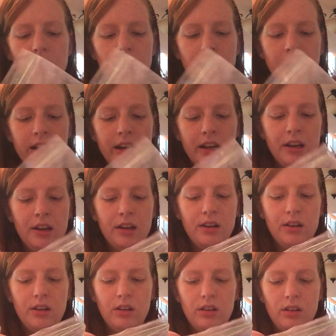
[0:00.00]

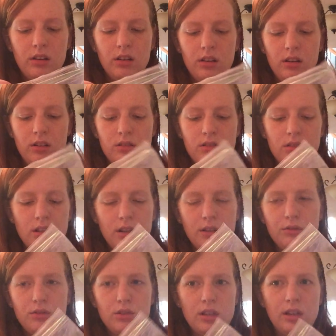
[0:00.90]
And instead
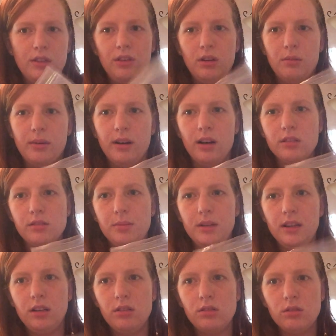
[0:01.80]
of just having a box of
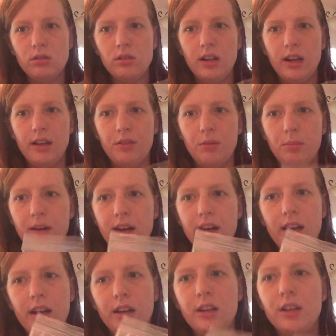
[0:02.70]
baking soda, I have a
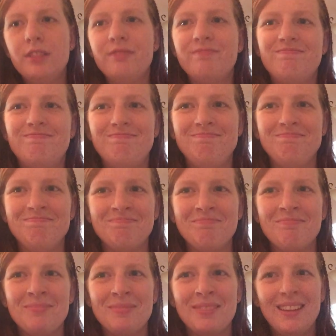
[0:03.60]
bag
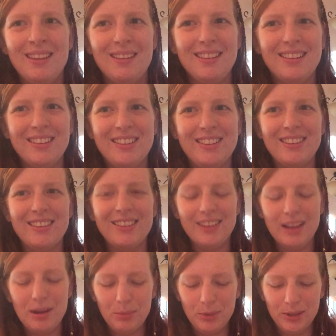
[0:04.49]
because it's a
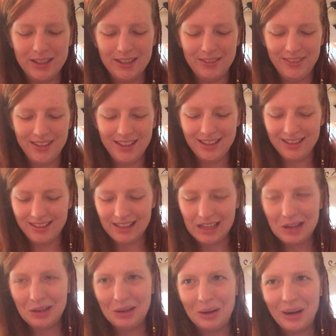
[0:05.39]
lot more convenient
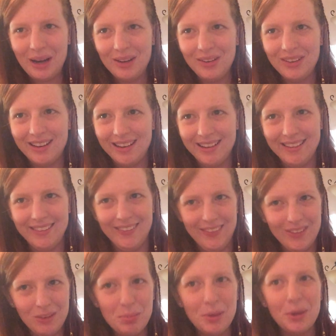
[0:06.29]
to carry around and it
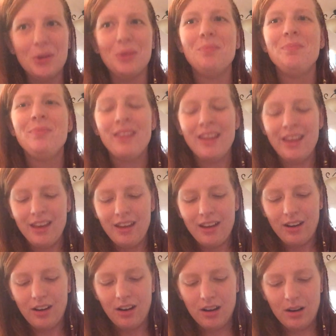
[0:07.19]
doesn't spill.
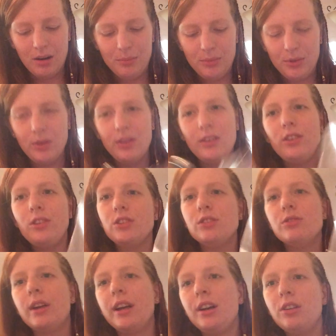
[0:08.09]
So this is
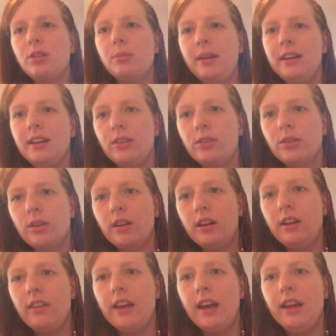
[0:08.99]
just regular baking
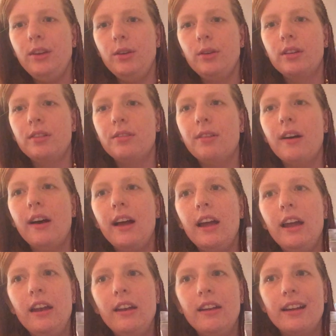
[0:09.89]
soda that you can
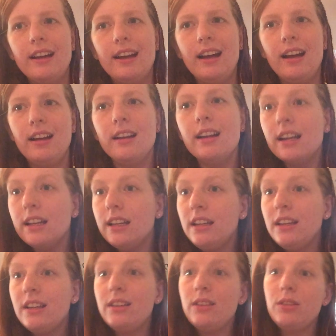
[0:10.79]
find at
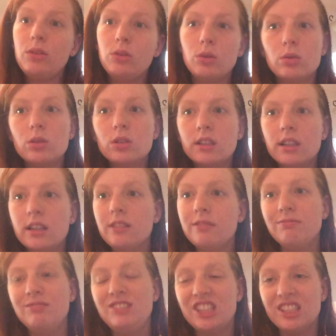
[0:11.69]
any store,
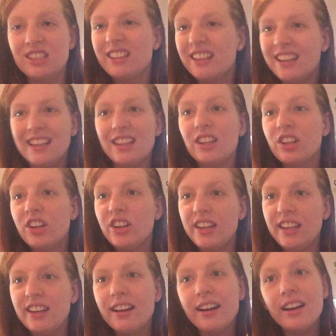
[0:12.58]
just like in the
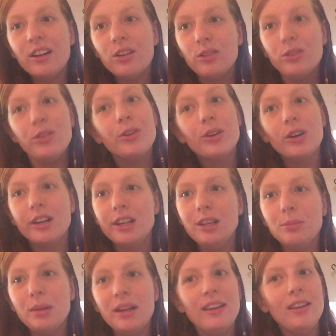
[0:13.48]
cooking aisle. It's
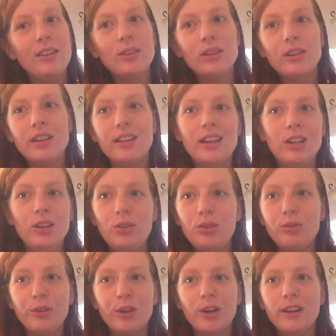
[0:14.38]
cooking baking soda that you
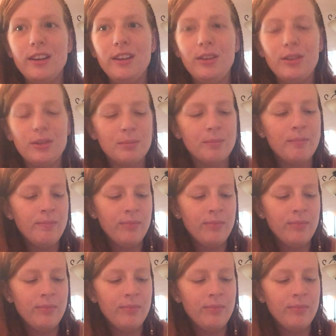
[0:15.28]
use for cookies.